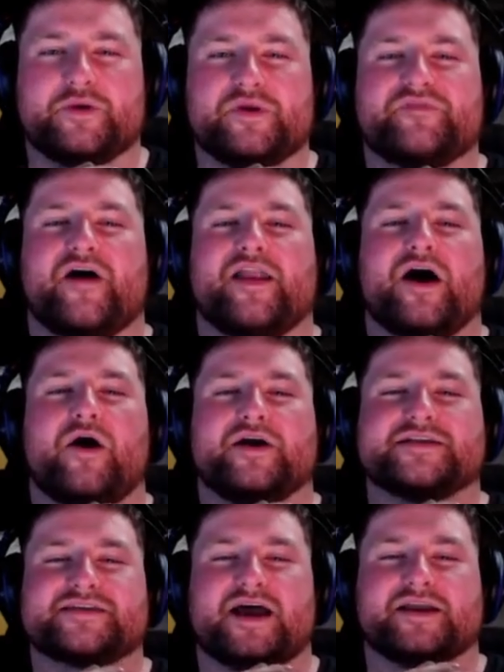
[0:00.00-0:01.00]
later we find
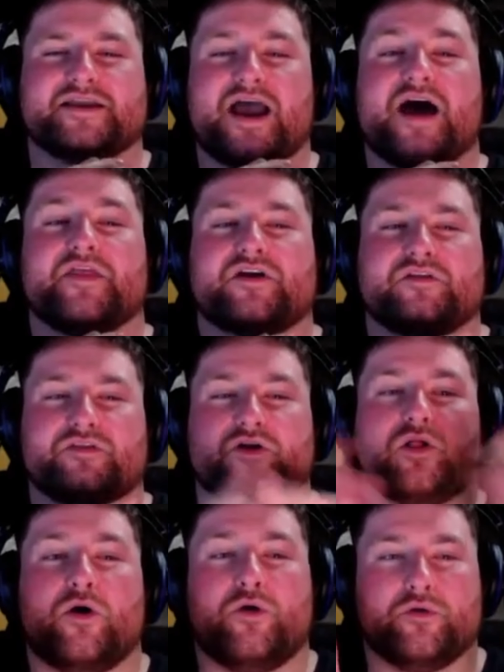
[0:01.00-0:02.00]
out it's like yeah the, the
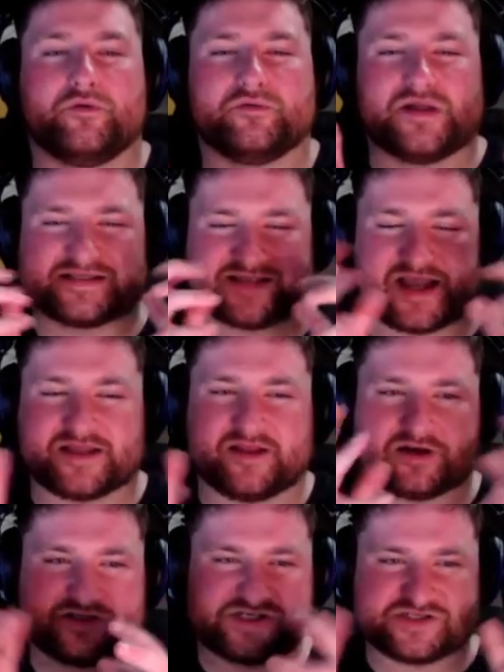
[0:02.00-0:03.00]
clone is like
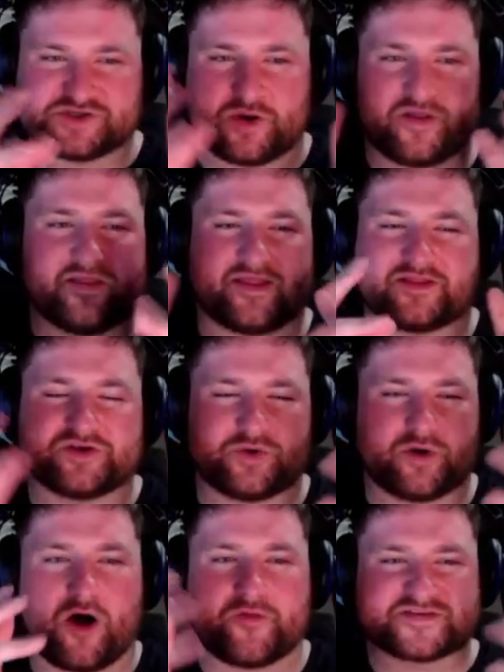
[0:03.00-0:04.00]
they're she's doing like they're
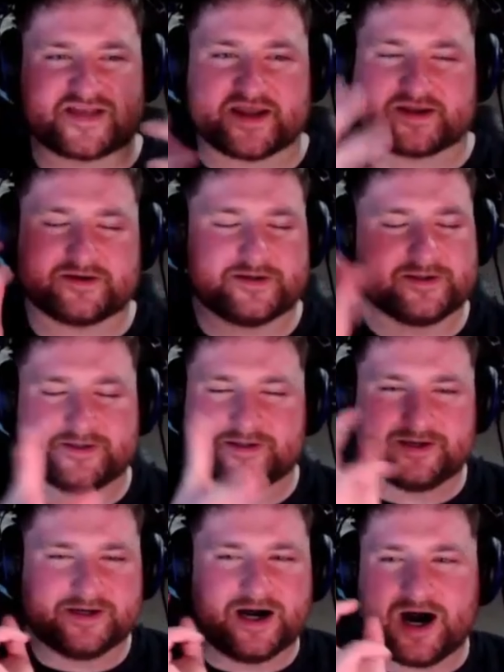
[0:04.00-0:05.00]
doing all this like
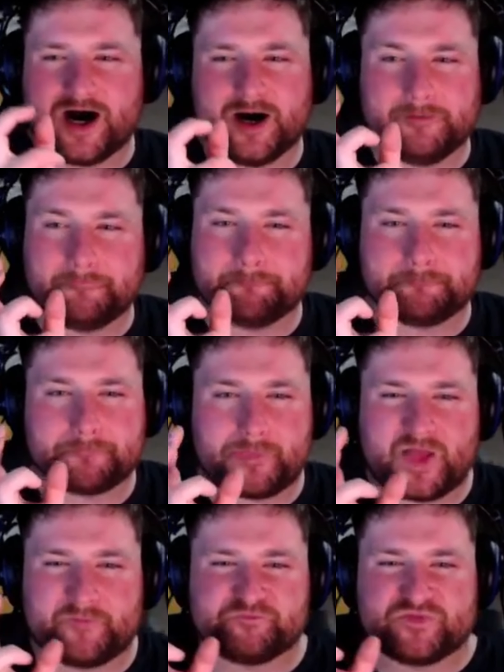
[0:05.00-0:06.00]
um
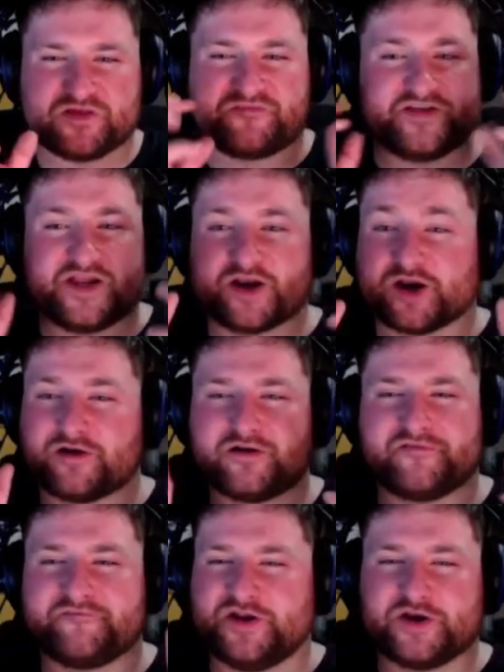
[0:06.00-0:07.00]

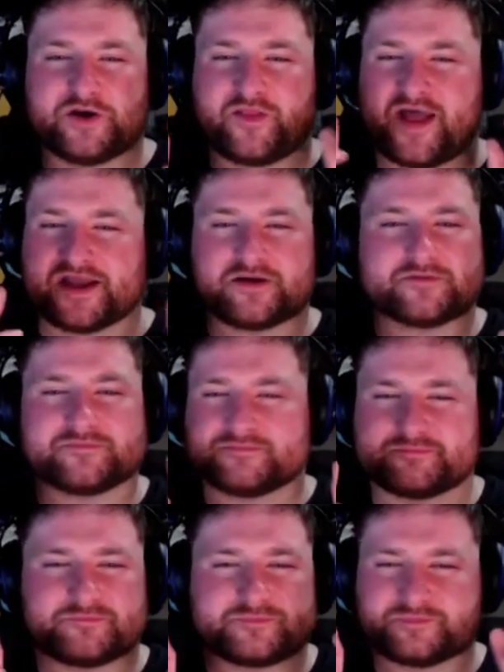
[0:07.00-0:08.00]
fear, fear, like
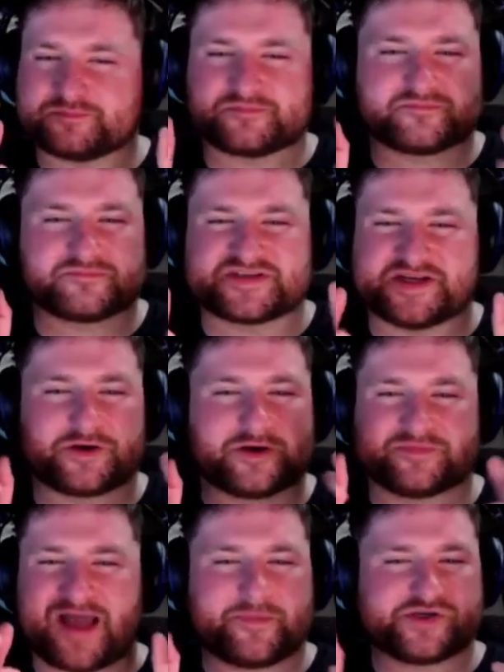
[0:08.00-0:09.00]
yeah, she's
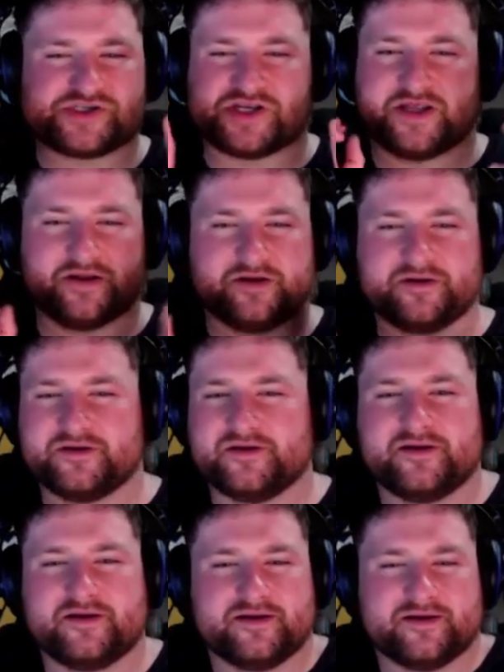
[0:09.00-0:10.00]
messing with their minds.